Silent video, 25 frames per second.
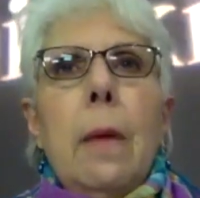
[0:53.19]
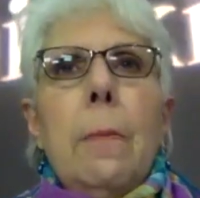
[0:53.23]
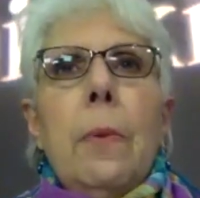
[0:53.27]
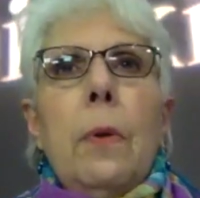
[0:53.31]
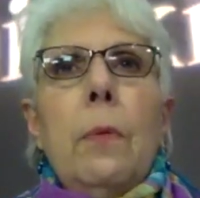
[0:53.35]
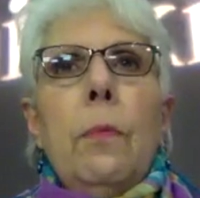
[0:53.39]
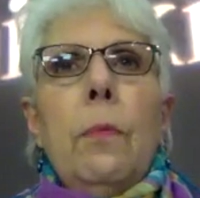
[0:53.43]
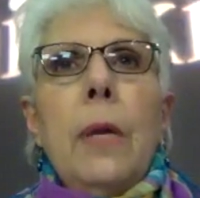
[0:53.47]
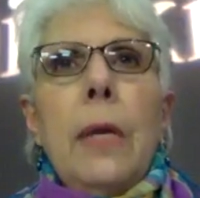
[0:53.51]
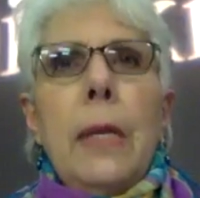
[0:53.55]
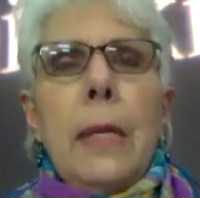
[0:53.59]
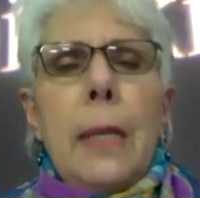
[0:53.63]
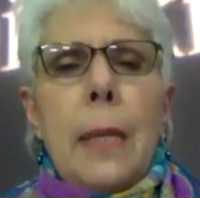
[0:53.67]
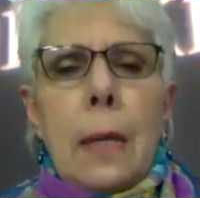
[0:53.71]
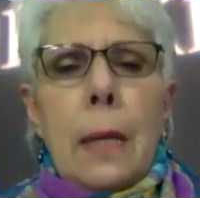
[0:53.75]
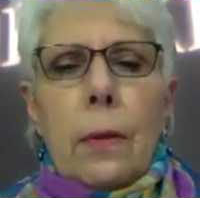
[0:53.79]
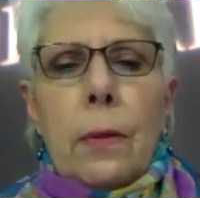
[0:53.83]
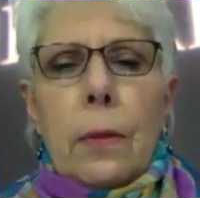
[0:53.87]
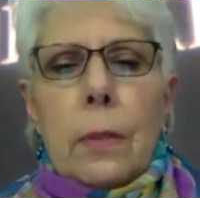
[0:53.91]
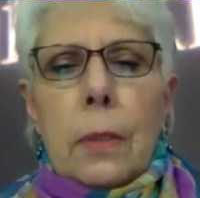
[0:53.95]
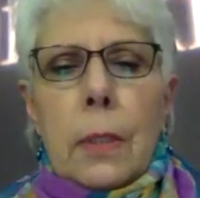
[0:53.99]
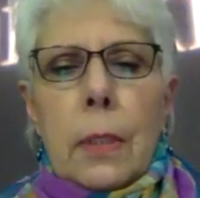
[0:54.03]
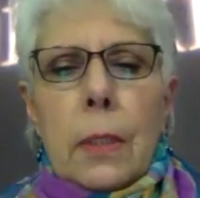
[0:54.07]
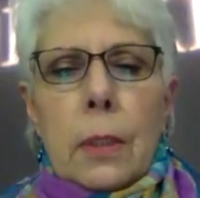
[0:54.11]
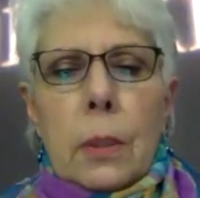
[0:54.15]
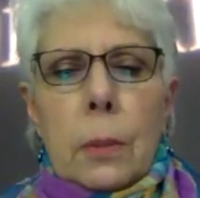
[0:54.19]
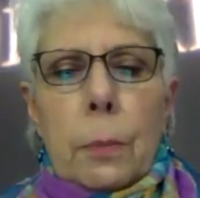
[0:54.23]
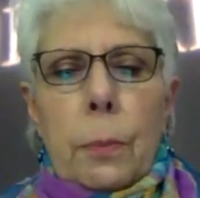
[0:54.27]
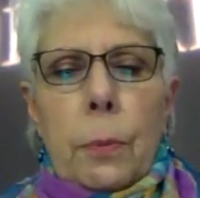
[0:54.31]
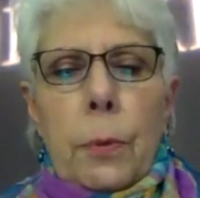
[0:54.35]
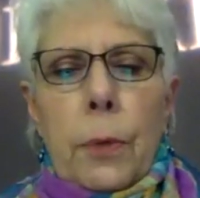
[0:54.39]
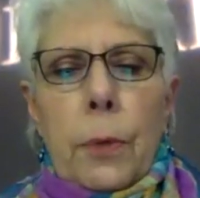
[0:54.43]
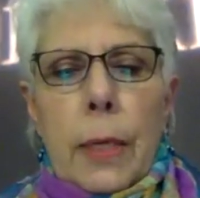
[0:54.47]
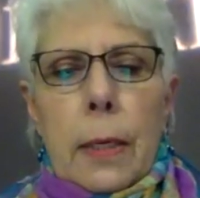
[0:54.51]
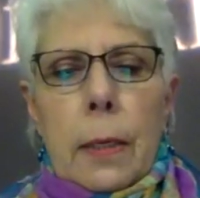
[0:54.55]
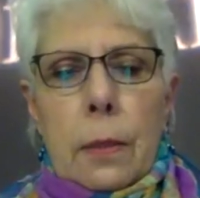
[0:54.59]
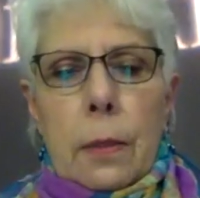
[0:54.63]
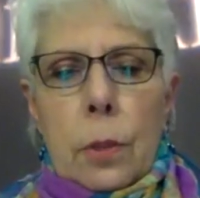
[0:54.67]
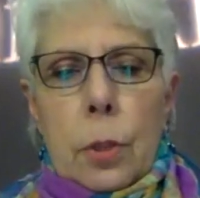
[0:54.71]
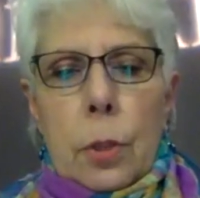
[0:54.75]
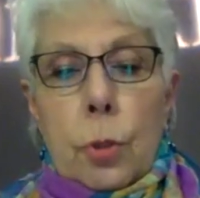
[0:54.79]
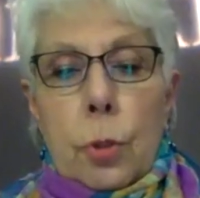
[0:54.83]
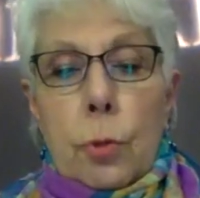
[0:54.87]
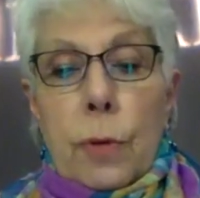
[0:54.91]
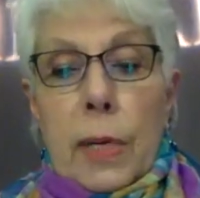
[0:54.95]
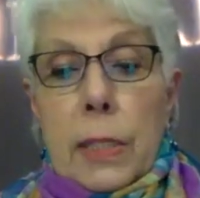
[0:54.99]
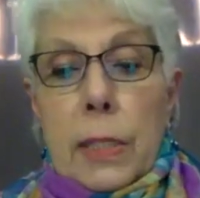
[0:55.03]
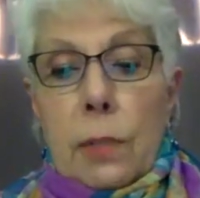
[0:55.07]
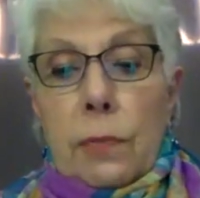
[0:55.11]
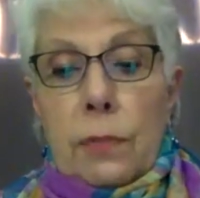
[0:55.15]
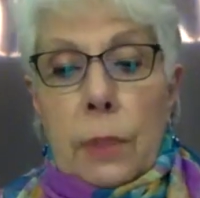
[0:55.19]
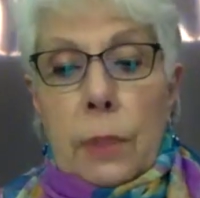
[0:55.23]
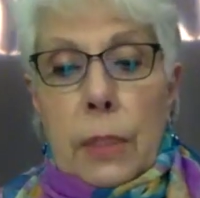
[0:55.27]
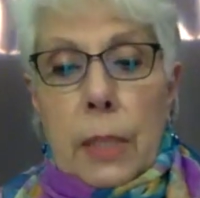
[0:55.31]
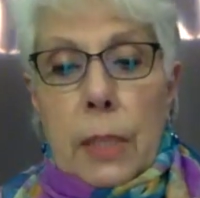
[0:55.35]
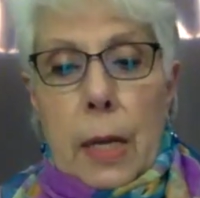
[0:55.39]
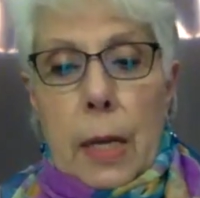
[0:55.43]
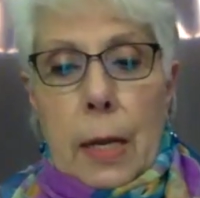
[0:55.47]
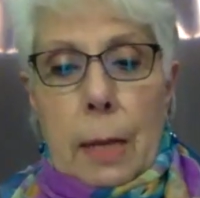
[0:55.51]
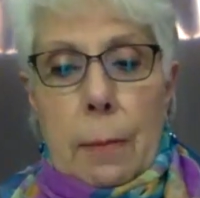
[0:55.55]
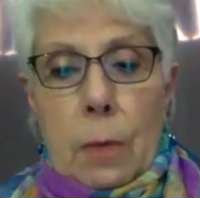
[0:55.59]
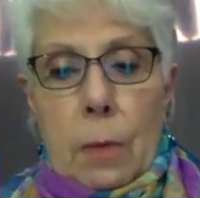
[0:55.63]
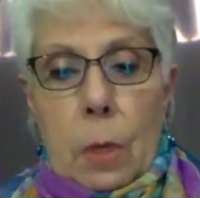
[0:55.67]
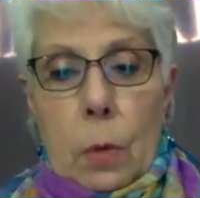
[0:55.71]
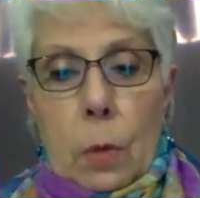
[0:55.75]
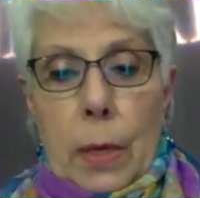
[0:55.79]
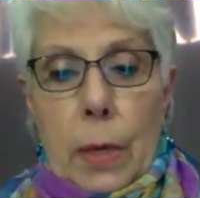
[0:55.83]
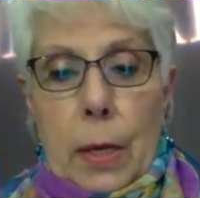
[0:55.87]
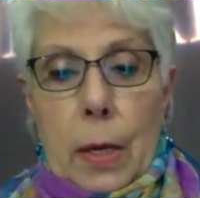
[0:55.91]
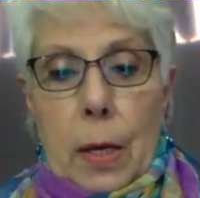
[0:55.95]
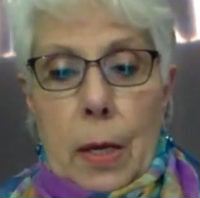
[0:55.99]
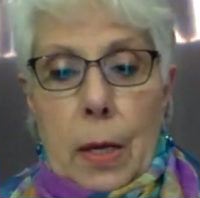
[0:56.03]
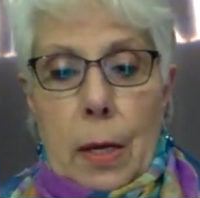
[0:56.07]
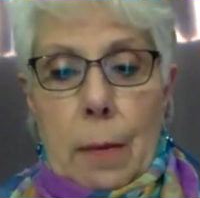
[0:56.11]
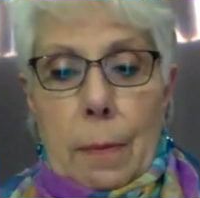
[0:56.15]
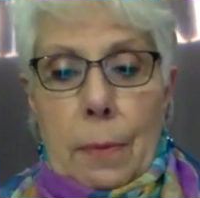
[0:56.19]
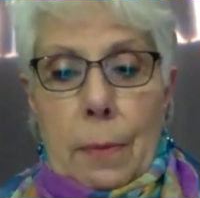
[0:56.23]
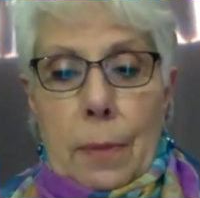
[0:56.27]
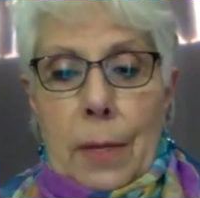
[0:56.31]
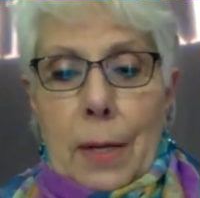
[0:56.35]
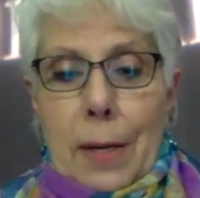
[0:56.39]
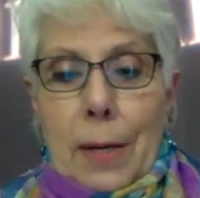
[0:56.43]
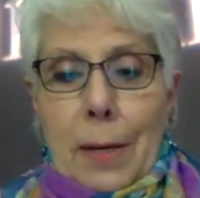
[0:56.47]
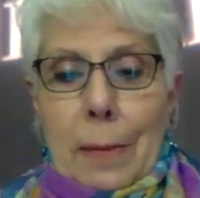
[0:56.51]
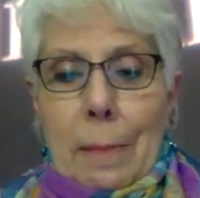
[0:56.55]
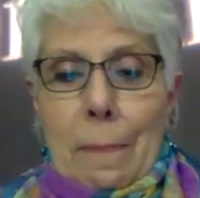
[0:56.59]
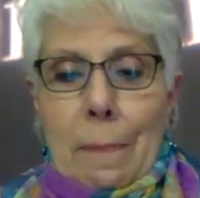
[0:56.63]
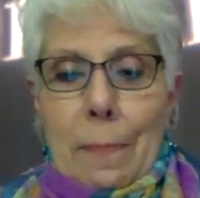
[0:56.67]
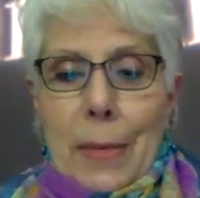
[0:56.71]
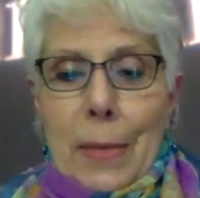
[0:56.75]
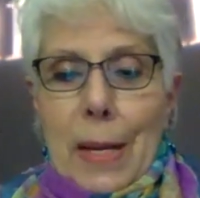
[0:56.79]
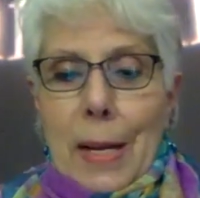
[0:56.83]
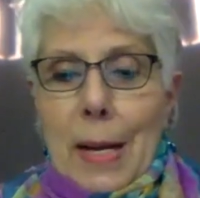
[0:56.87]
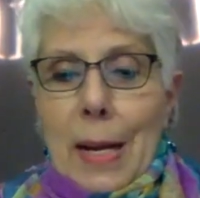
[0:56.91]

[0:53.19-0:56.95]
But right now there is a pretty stressful time going on up there.